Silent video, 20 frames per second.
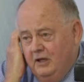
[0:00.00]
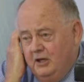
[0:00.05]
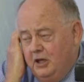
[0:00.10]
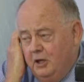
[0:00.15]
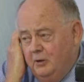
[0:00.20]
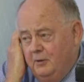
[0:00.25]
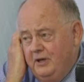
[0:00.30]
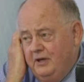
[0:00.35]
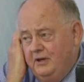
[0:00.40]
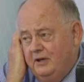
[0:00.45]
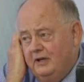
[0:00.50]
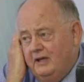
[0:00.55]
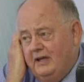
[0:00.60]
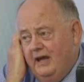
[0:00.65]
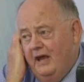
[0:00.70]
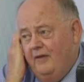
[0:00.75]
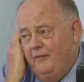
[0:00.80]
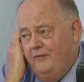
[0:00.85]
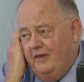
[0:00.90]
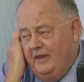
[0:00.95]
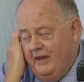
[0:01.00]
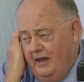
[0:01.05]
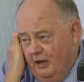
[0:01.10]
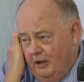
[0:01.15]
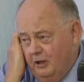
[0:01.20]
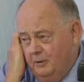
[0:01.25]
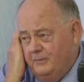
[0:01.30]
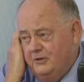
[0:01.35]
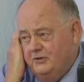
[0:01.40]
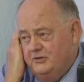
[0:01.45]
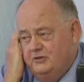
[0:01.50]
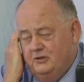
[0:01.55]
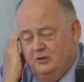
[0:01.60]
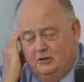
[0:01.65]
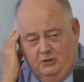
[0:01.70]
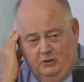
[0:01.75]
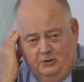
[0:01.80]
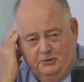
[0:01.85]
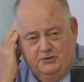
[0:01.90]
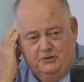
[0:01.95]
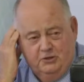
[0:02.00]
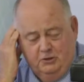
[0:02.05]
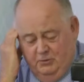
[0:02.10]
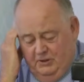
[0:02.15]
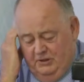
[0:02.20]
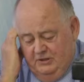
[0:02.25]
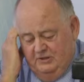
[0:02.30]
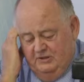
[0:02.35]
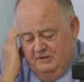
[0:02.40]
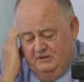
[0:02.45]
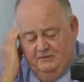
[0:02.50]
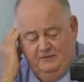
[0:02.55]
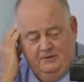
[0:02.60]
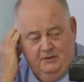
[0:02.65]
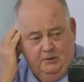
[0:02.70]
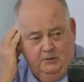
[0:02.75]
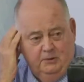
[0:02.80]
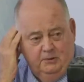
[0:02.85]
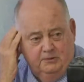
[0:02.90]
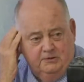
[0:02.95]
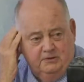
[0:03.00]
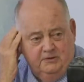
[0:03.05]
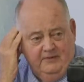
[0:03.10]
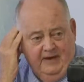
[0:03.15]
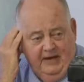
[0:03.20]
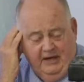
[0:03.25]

You indicate the elements and consequences of the cause of